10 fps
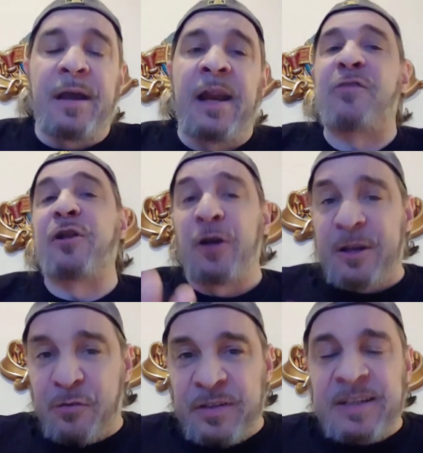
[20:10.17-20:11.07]
And I said, look,
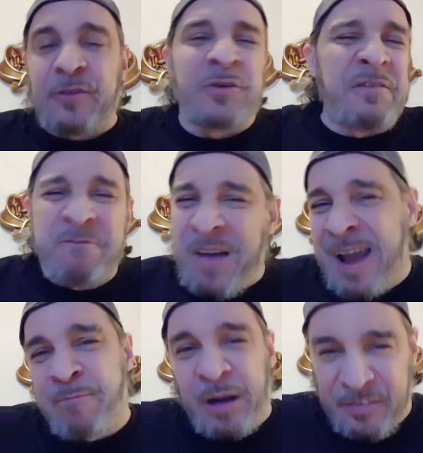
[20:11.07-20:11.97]
here's the deal. It's only
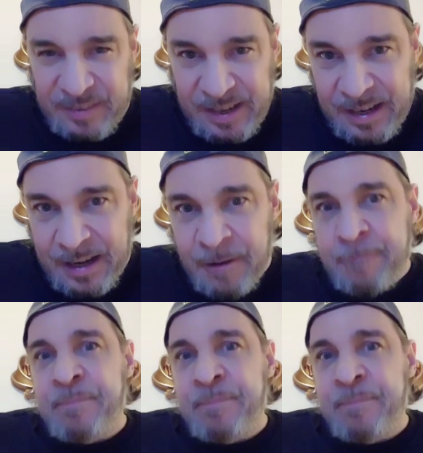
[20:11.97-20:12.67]
$5 to get in.